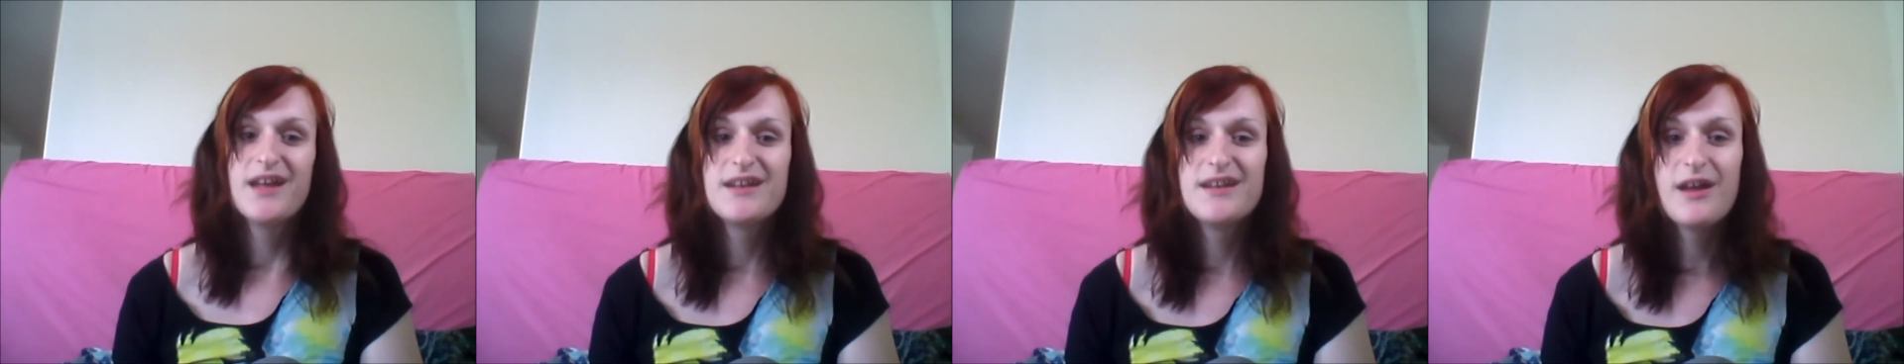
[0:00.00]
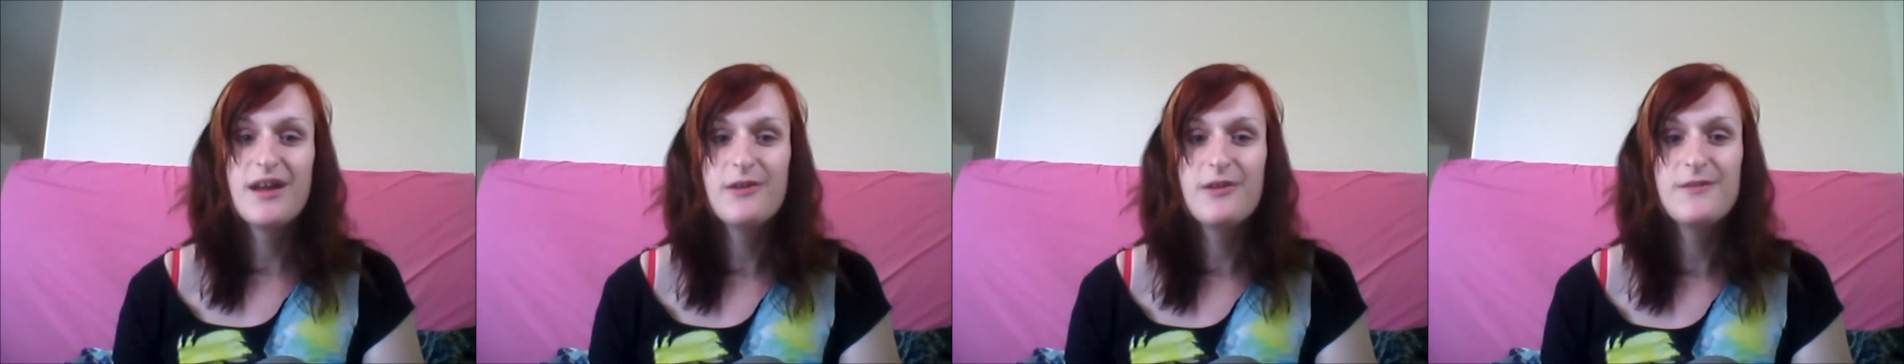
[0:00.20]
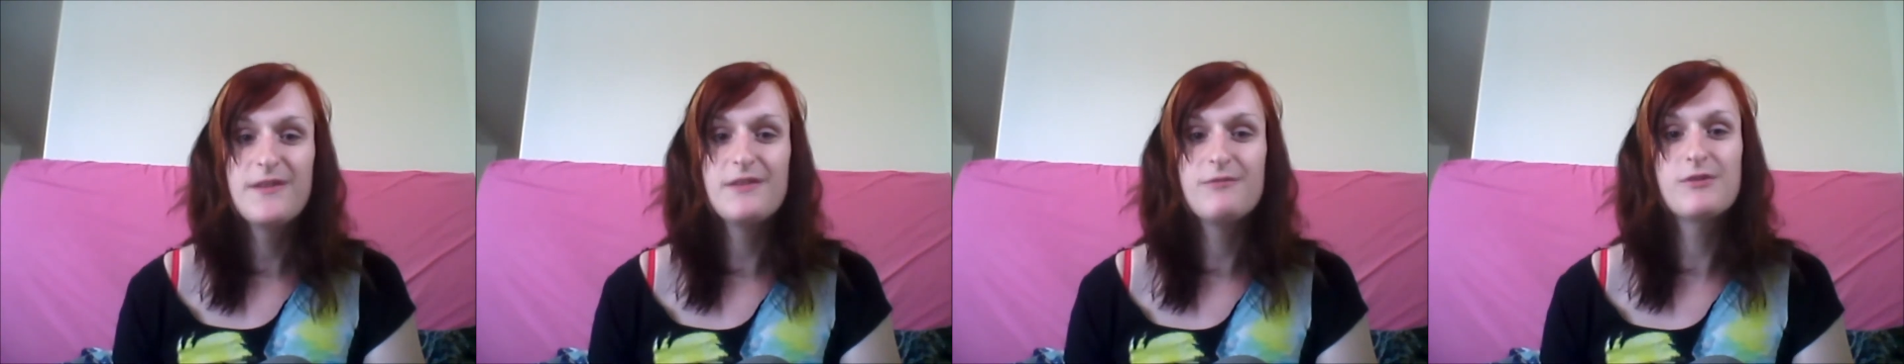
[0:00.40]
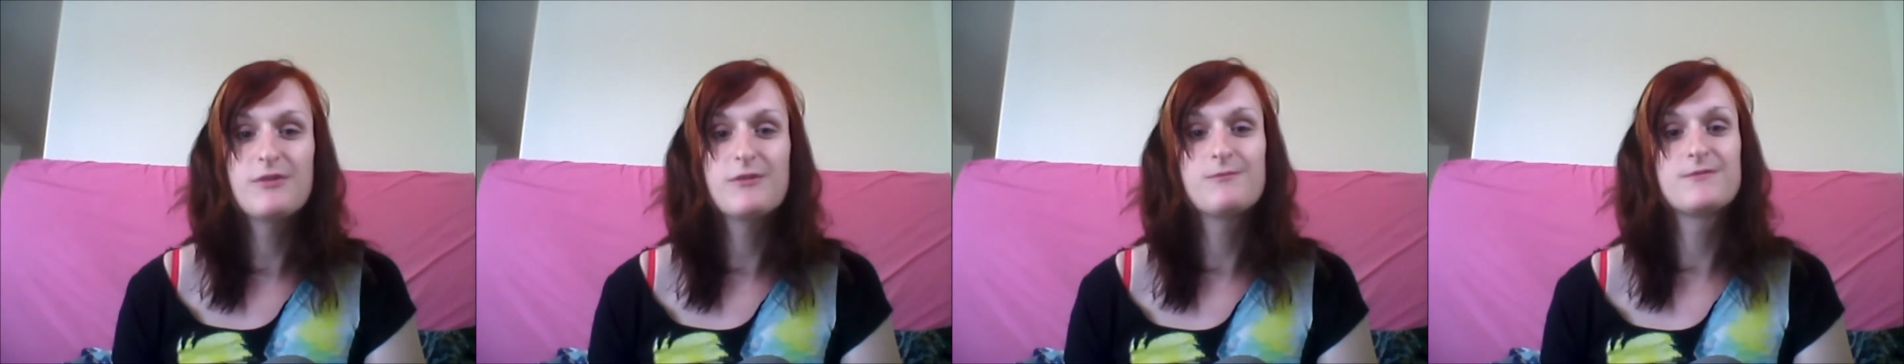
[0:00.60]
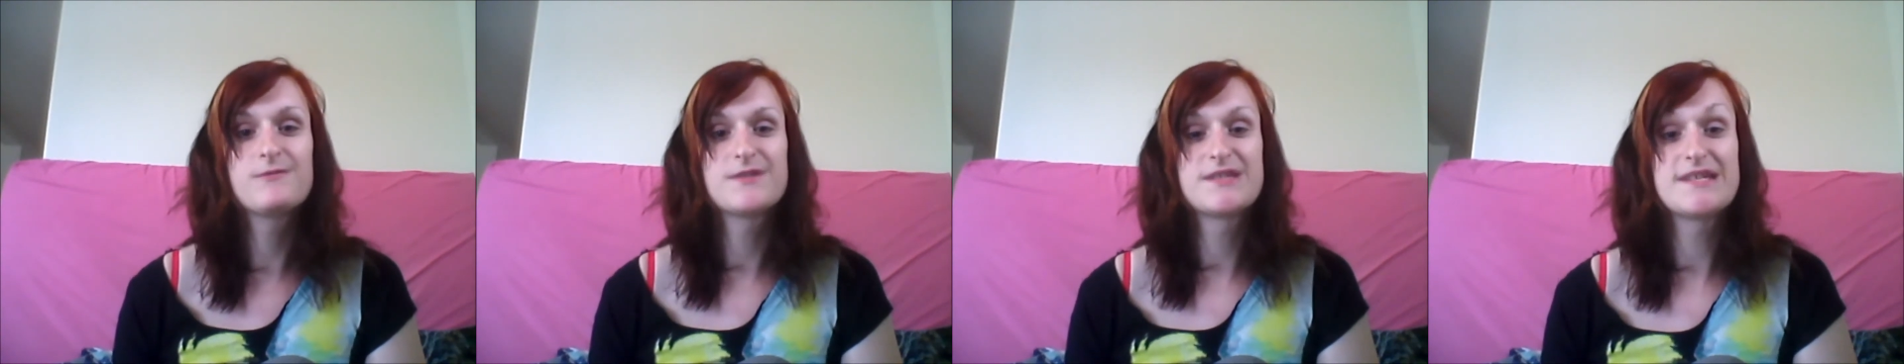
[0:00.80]
Now that we're
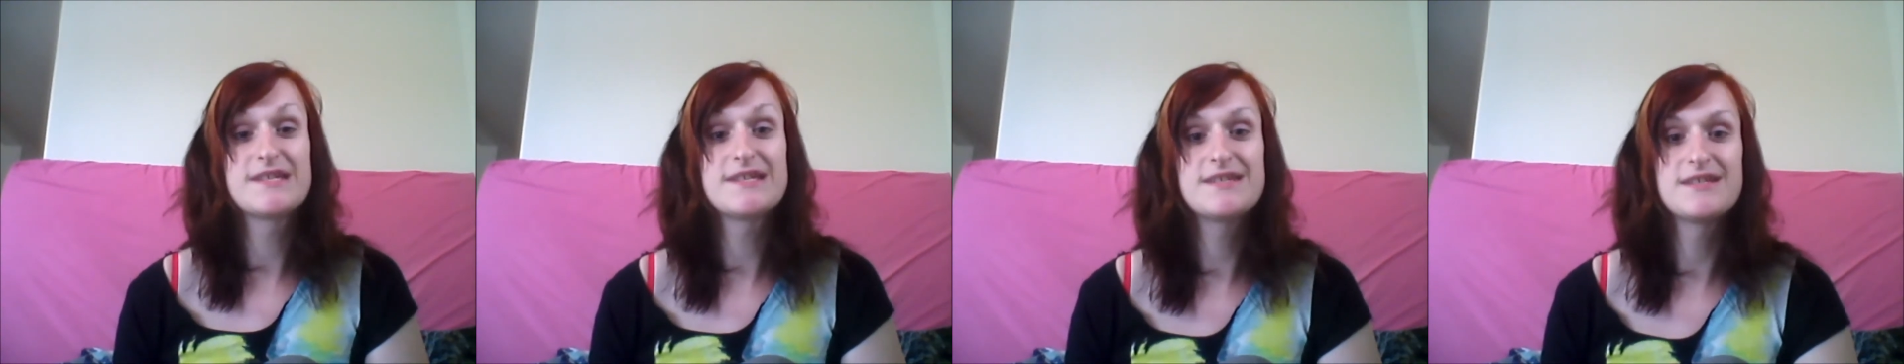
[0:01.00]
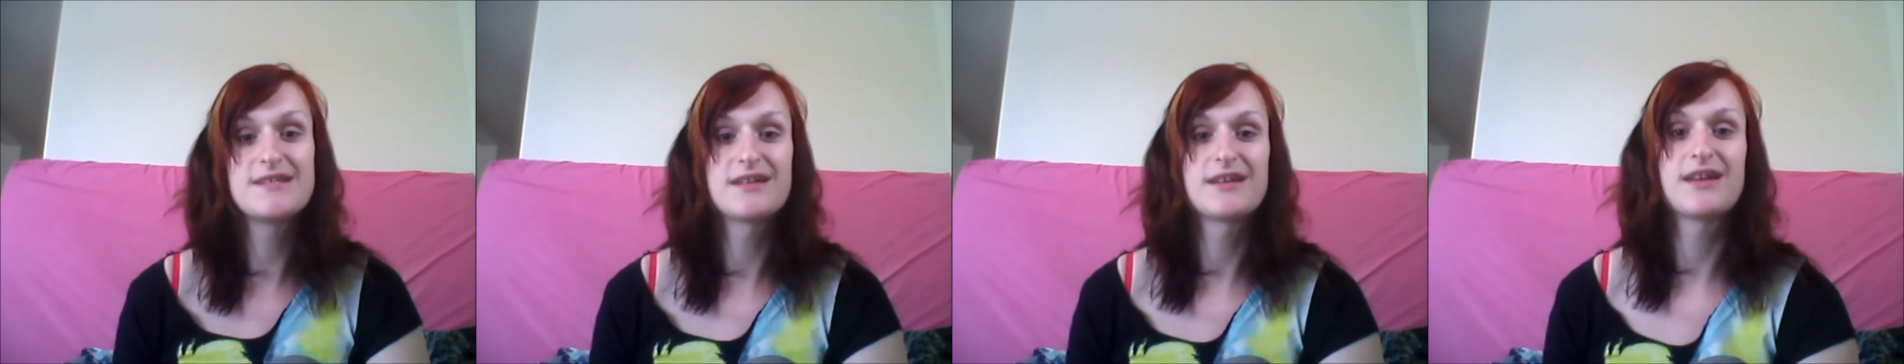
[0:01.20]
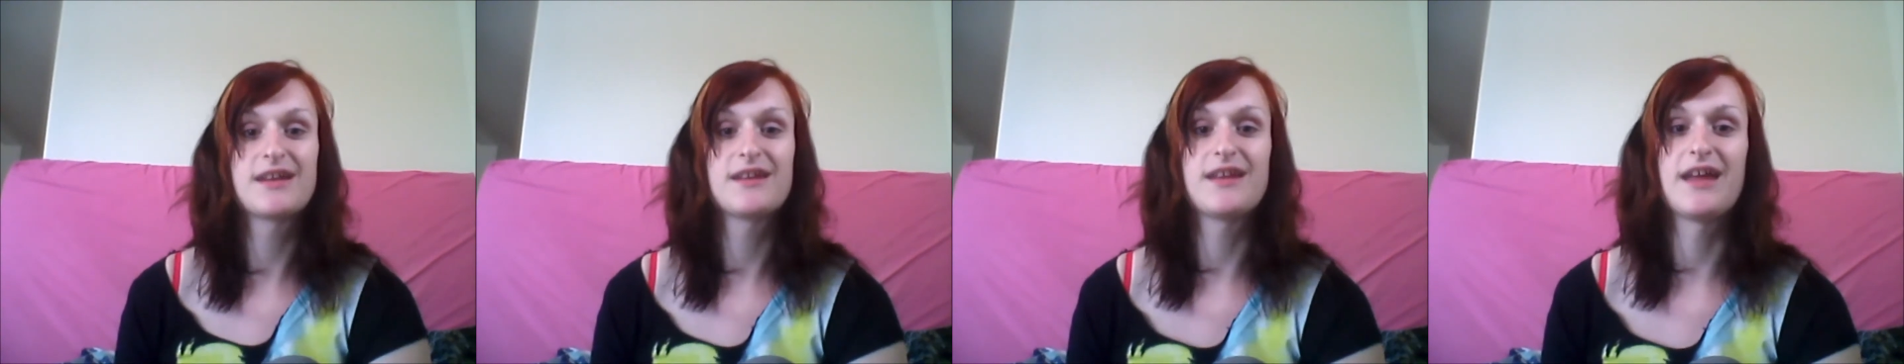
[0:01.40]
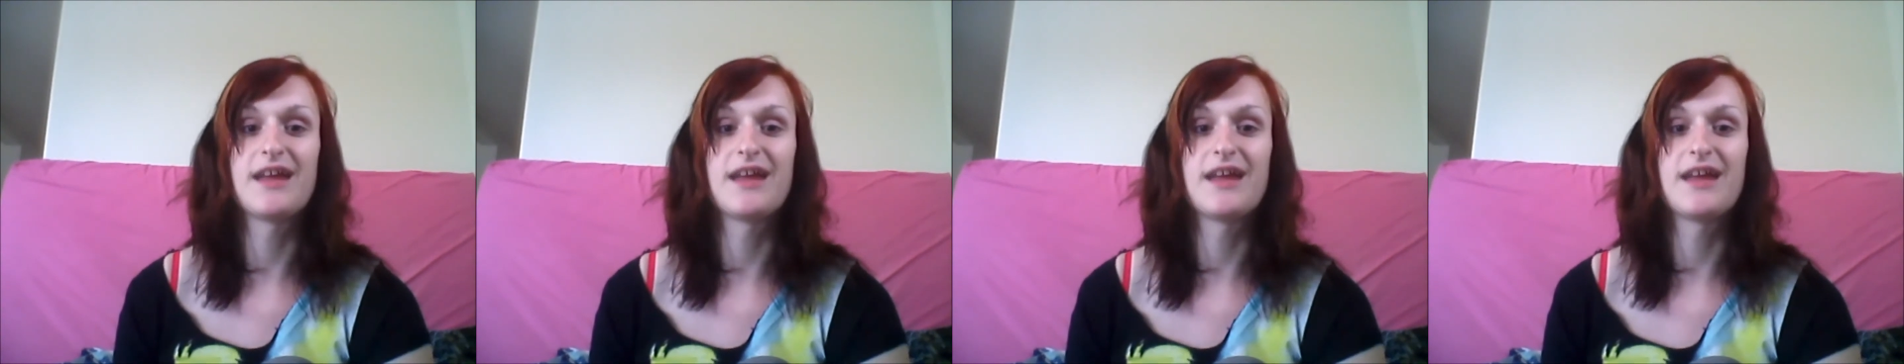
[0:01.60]
resisting